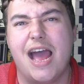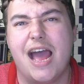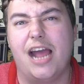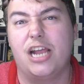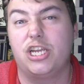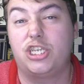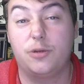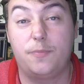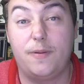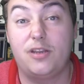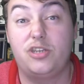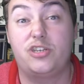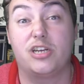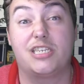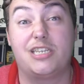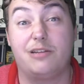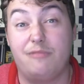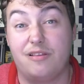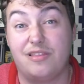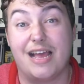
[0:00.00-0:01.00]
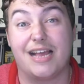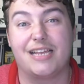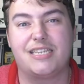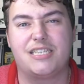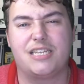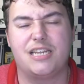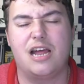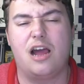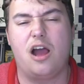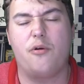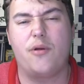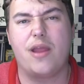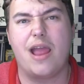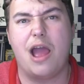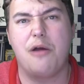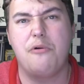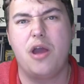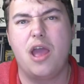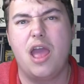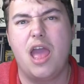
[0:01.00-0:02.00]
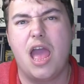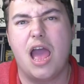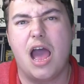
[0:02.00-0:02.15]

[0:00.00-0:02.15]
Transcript: It should be interesting with that scenario.